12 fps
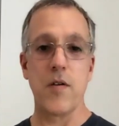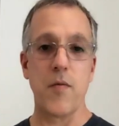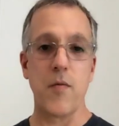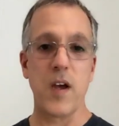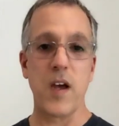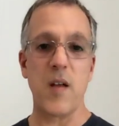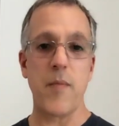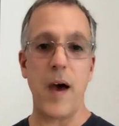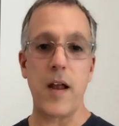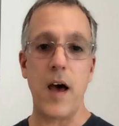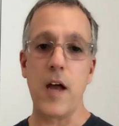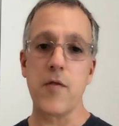we get about
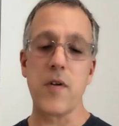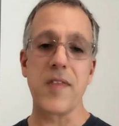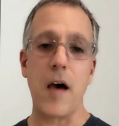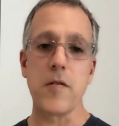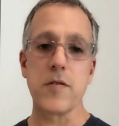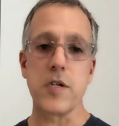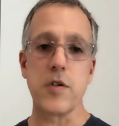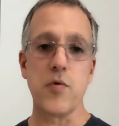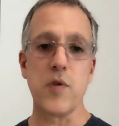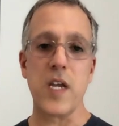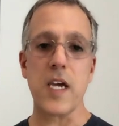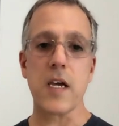100,000
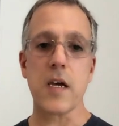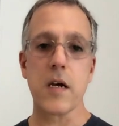unique